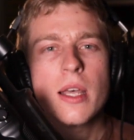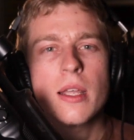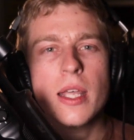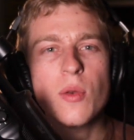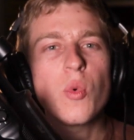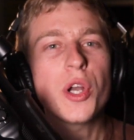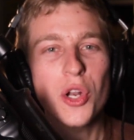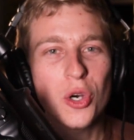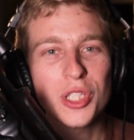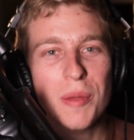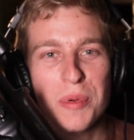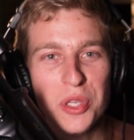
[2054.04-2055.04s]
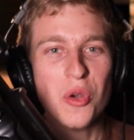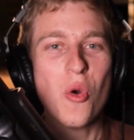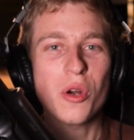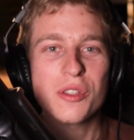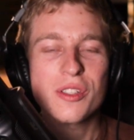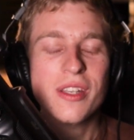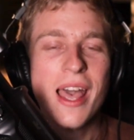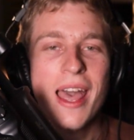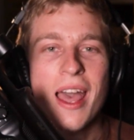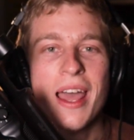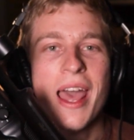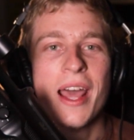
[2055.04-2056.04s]
it wouldn't hold up in the courts
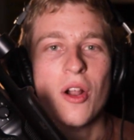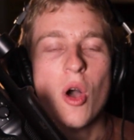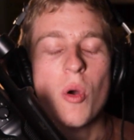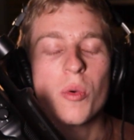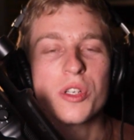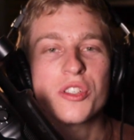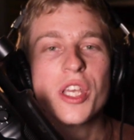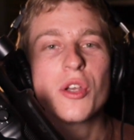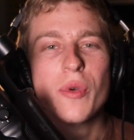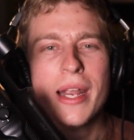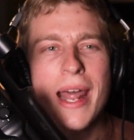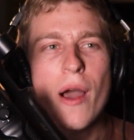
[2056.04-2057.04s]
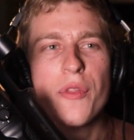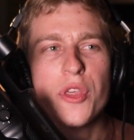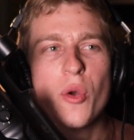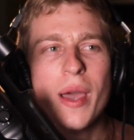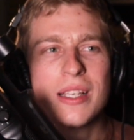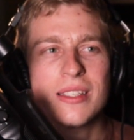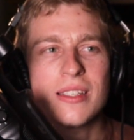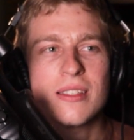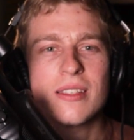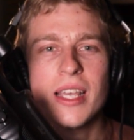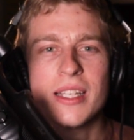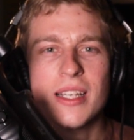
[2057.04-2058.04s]
at all. What we're seeing right now in the U.S.
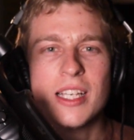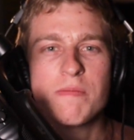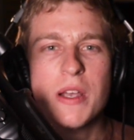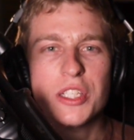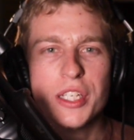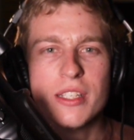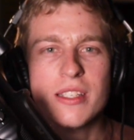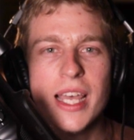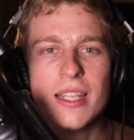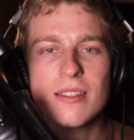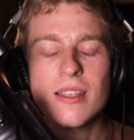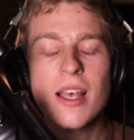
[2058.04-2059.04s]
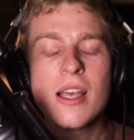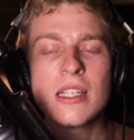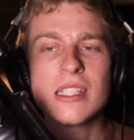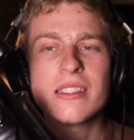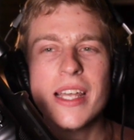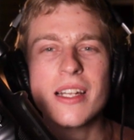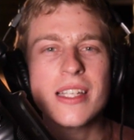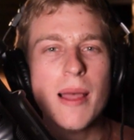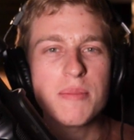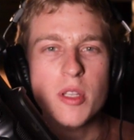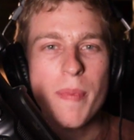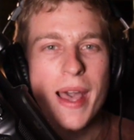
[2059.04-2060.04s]
is, especially in states, the state
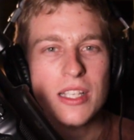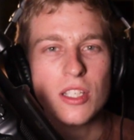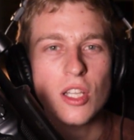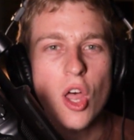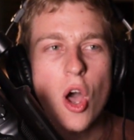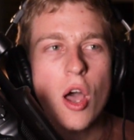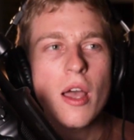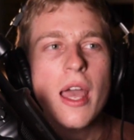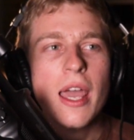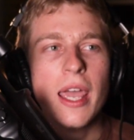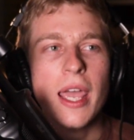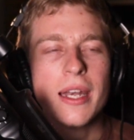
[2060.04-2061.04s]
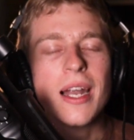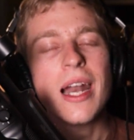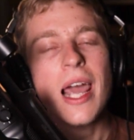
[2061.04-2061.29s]
attempts to pass a law, and not